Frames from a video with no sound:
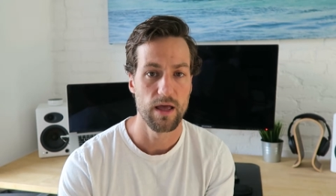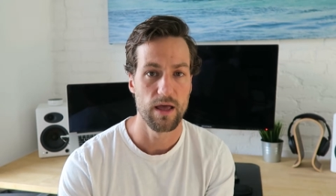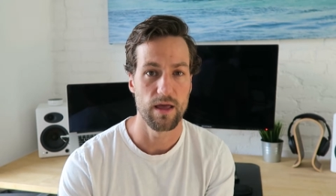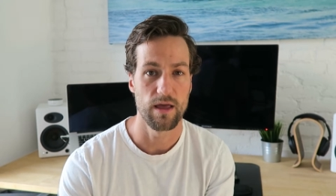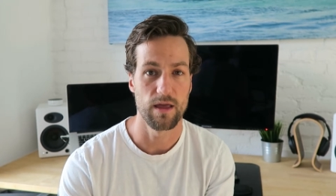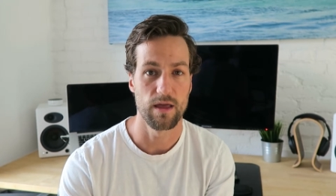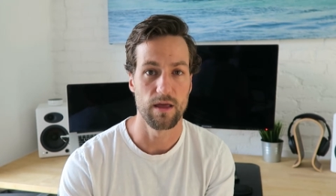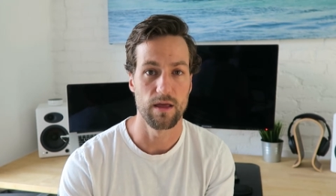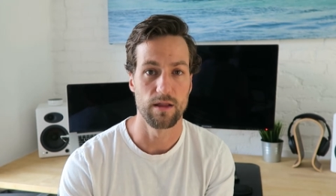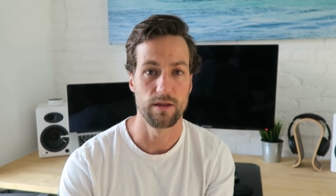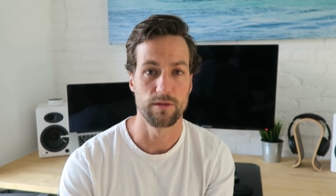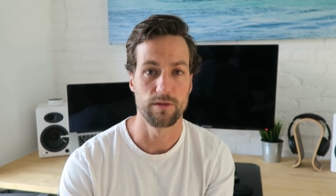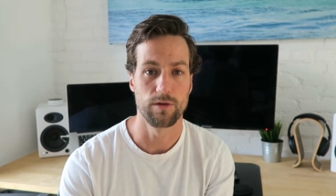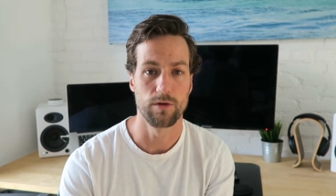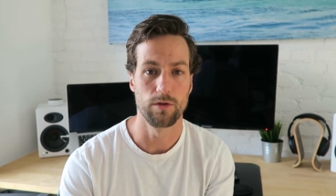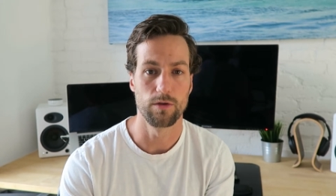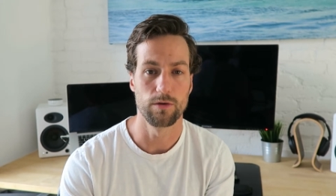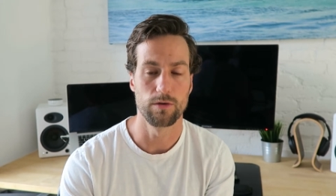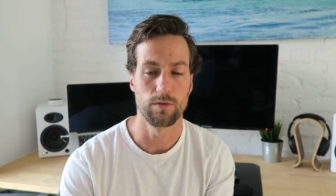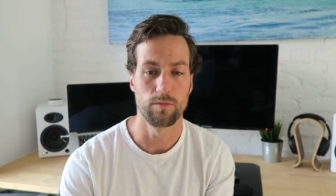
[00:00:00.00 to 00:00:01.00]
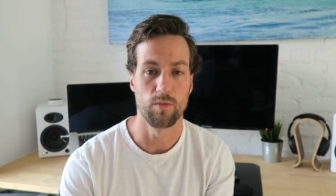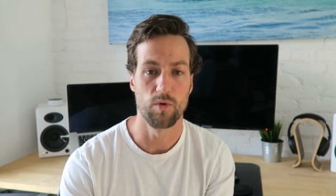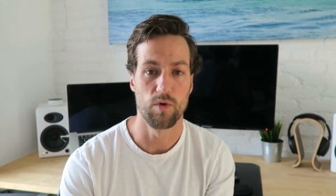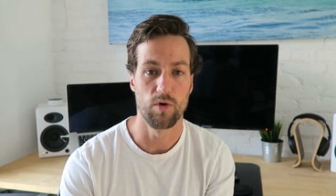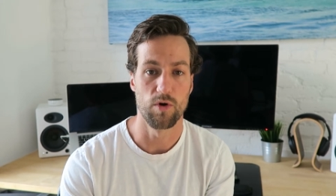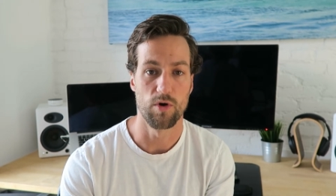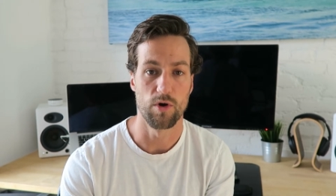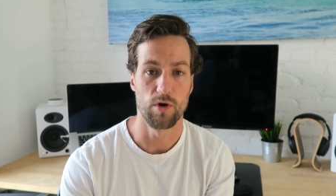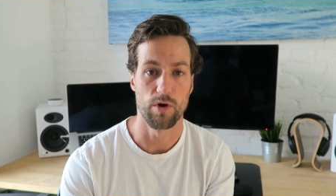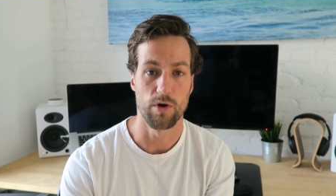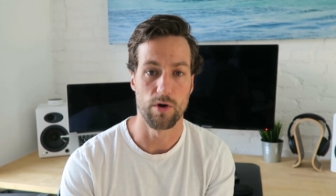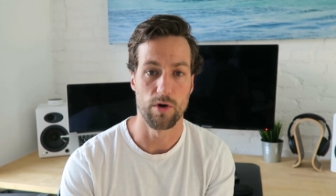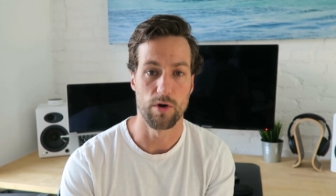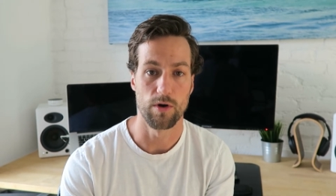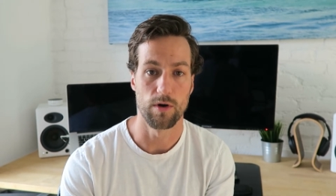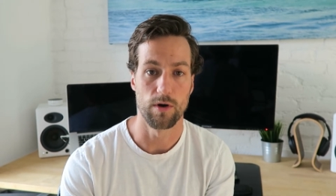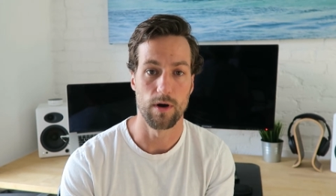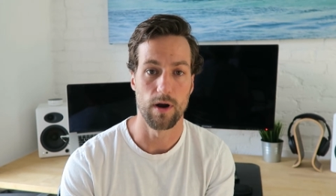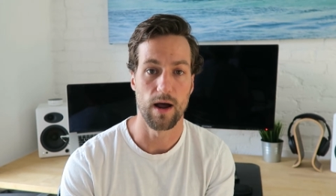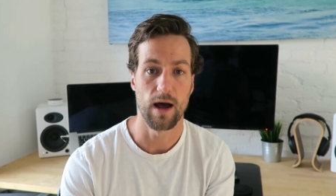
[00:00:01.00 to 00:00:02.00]
and they're a little
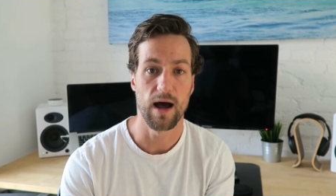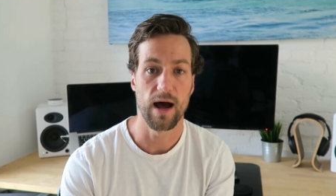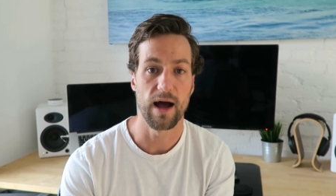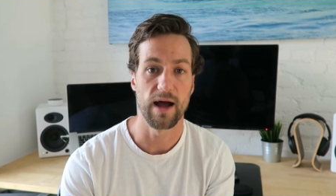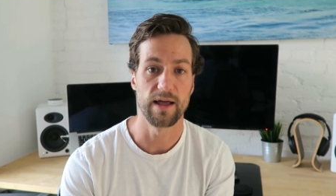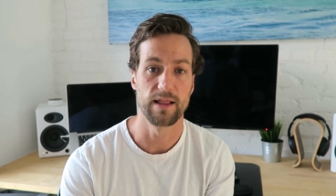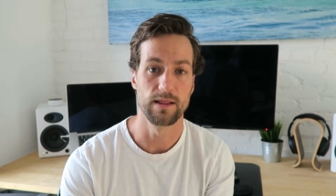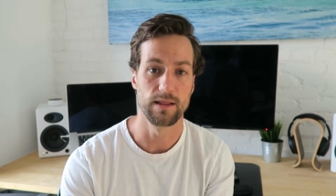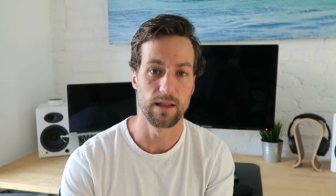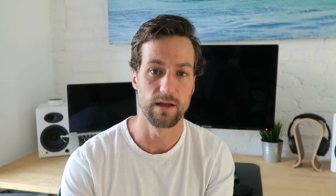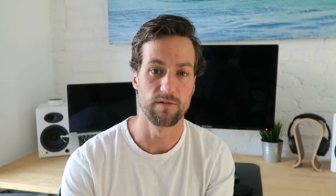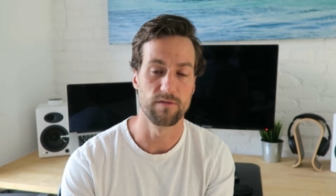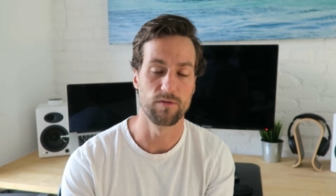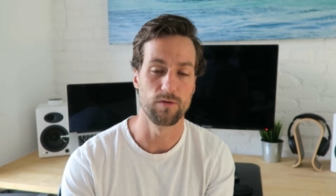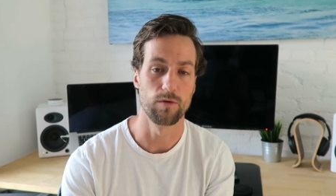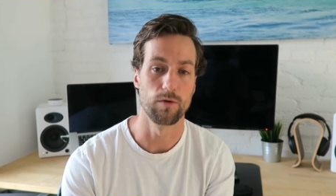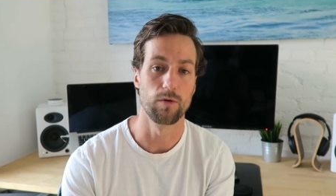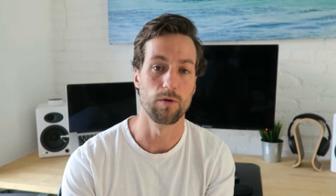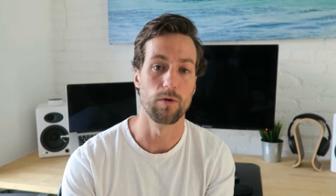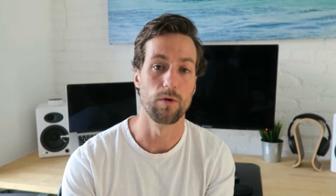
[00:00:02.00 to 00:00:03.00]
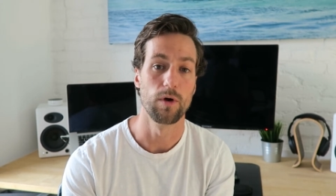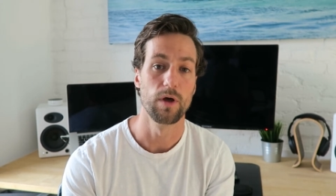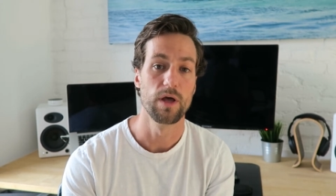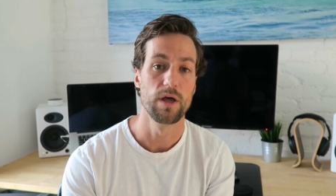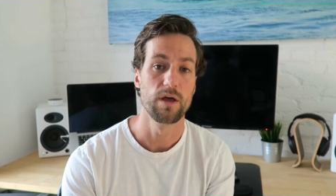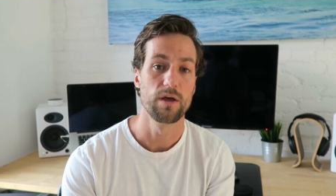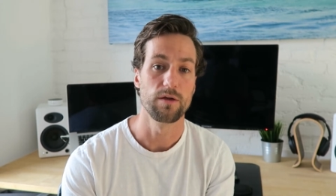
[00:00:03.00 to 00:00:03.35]
more high level.